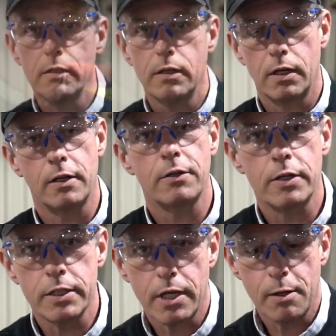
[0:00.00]

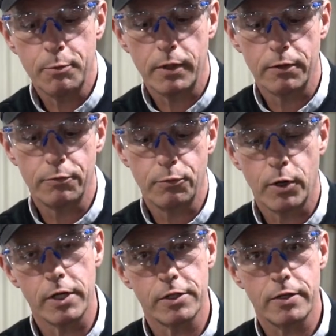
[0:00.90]
Another example of
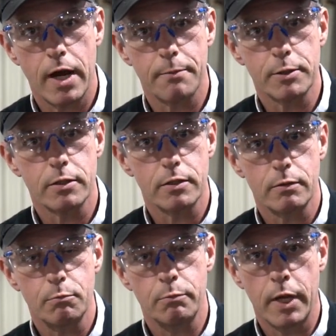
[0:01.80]
where straps
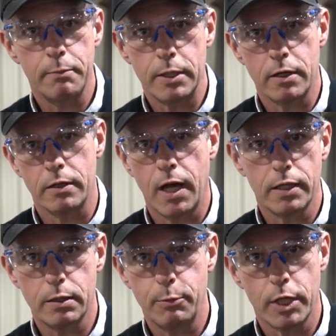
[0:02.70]
maybe are
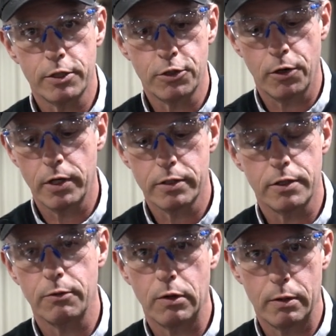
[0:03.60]
not the best choice,
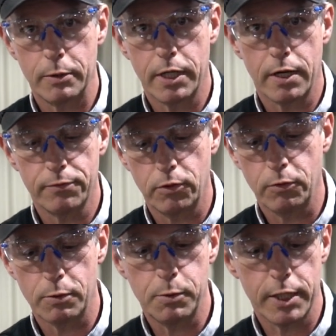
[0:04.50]
or you want to be careful
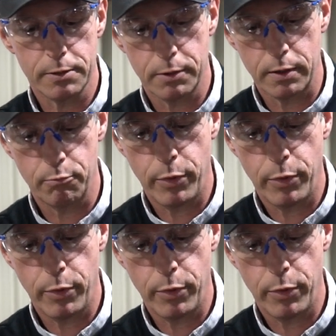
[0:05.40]
with placement and